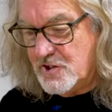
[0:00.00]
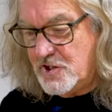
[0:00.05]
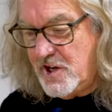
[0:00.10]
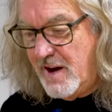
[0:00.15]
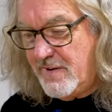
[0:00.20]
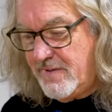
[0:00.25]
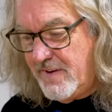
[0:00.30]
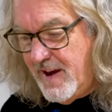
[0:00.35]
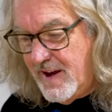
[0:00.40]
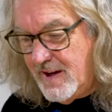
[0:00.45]

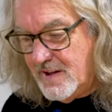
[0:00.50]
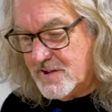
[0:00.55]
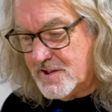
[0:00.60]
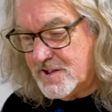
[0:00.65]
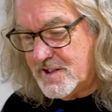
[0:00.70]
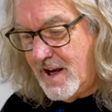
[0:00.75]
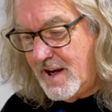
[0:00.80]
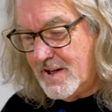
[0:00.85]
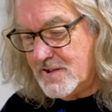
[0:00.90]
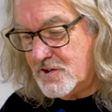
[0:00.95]
Jeff H
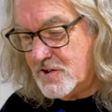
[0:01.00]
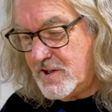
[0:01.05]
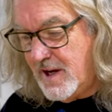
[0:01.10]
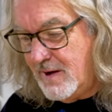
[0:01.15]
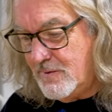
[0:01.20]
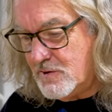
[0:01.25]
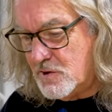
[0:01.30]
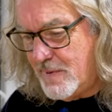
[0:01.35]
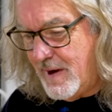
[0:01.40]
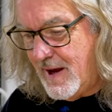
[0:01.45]
says,
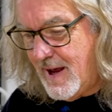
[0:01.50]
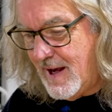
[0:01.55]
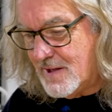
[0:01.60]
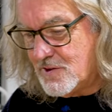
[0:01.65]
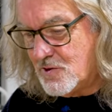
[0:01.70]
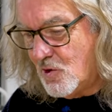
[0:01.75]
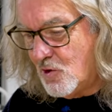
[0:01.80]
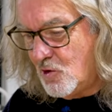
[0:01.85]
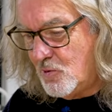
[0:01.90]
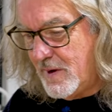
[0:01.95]
James May
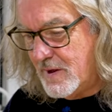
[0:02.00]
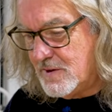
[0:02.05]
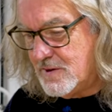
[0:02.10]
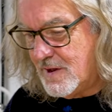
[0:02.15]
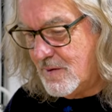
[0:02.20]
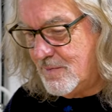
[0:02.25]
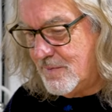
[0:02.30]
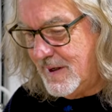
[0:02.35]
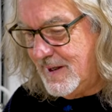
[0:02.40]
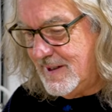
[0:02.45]
has almost
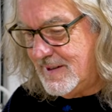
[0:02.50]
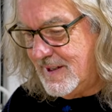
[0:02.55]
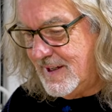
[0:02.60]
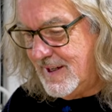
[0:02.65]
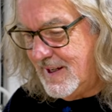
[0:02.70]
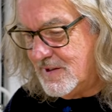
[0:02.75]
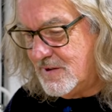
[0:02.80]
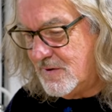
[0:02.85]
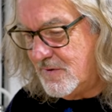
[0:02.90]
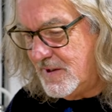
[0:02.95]
completed
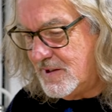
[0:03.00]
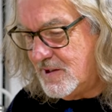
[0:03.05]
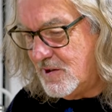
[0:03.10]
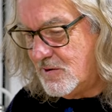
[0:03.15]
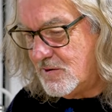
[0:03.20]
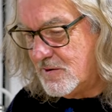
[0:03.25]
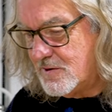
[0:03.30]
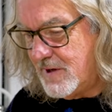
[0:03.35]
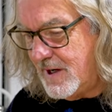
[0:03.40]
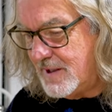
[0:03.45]
his
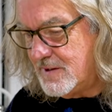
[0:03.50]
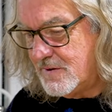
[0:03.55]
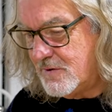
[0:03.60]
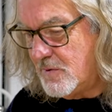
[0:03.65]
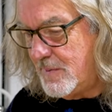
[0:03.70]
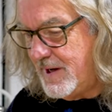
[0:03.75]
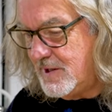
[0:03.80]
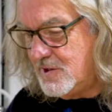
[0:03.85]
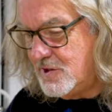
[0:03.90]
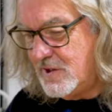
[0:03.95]
physical
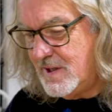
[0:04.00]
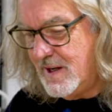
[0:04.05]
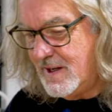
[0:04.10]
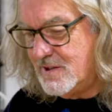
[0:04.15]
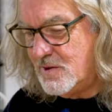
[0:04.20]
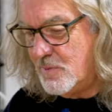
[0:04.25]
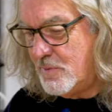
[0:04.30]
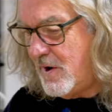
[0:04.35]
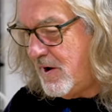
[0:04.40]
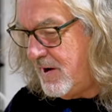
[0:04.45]
transformation
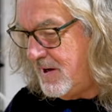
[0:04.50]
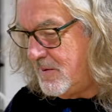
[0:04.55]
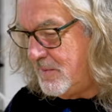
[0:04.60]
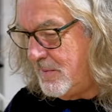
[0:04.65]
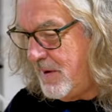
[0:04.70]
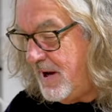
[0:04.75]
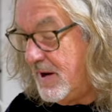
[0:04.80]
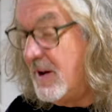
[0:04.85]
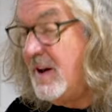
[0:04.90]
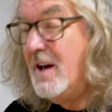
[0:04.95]
into Brian
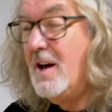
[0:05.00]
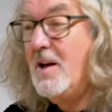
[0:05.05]
May.